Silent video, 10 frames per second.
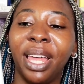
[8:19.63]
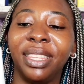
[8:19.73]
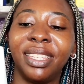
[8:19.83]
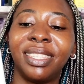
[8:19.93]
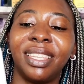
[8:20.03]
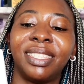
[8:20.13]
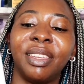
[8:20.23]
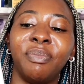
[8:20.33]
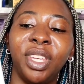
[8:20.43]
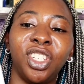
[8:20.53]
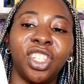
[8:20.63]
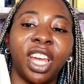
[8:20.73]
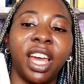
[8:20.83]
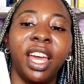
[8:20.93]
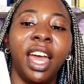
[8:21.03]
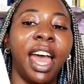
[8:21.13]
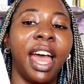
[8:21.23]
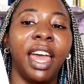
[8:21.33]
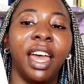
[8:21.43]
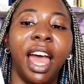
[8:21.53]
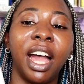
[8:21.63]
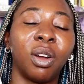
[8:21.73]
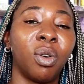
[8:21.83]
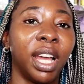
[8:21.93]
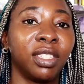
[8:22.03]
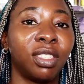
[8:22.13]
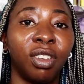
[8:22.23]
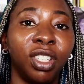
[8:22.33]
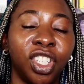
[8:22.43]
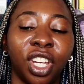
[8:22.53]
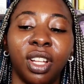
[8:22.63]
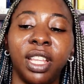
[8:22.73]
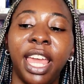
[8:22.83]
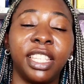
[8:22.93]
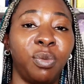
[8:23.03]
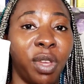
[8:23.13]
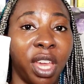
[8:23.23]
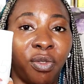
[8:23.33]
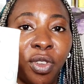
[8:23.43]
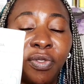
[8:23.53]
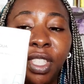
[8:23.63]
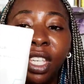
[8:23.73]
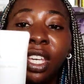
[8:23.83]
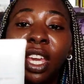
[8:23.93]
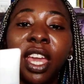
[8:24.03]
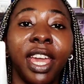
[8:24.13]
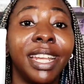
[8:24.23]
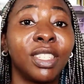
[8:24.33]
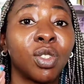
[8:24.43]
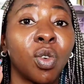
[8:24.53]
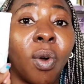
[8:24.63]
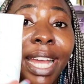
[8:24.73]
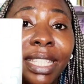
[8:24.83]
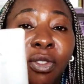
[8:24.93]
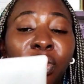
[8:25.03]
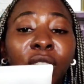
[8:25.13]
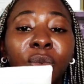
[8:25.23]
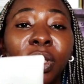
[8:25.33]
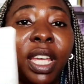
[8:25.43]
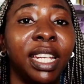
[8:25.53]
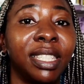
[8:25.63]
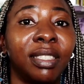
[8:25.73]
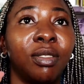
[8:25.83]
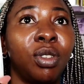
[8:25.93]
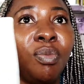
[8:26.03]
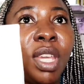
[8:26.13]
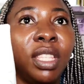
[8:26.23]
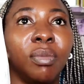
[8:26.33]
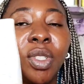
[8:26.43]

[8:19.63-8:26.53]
but this is the Misha Aqua Sun Gel SPF 50. It is quite affordable. It is, to me,